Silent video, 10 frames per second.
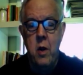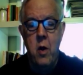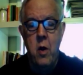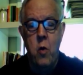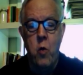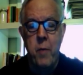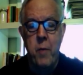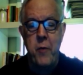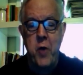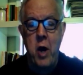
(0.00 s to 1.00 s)
What about
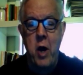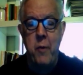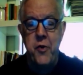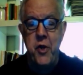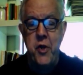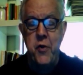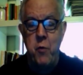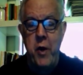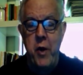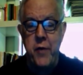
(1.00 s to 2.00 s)
the common genes, you
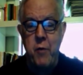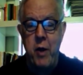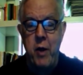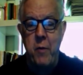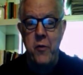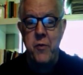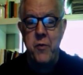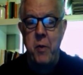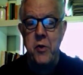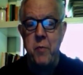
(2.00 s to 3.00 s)
ask, right? There's
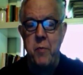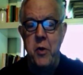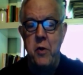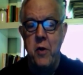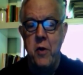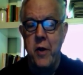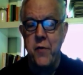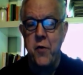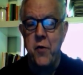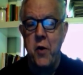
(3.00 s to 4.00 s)
supposed to be like a
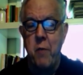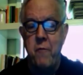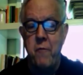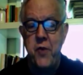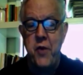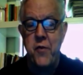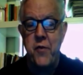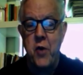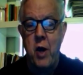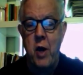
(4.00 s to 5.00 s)
certain number of genes in
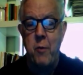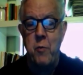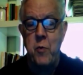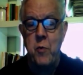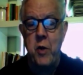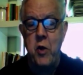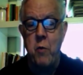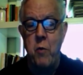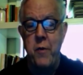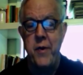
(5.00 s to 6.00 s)
common
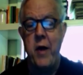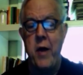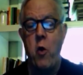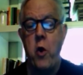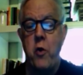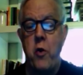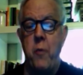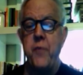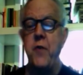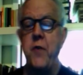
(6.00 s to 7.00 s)
between not all humans,
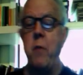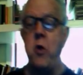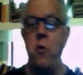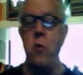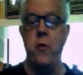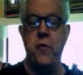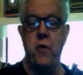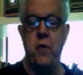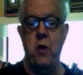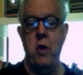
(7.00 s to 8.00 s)
some humans,
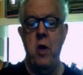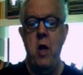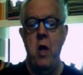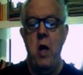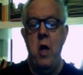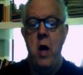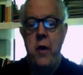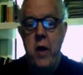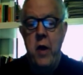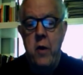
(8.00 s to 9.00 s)
and
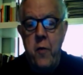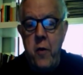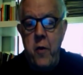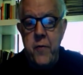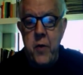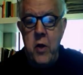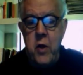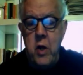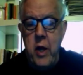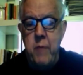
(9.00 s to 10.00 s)
Neanderthals. The
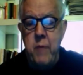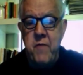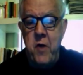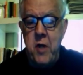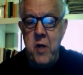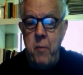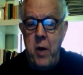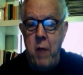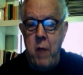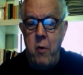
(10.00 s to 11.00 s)
claim Svante
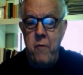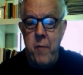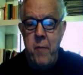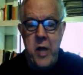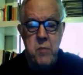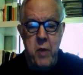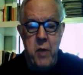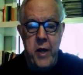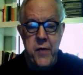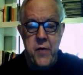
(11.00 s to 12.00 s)
Pääbo of the Max Planck
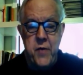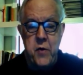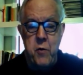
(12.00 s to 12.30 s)
Institute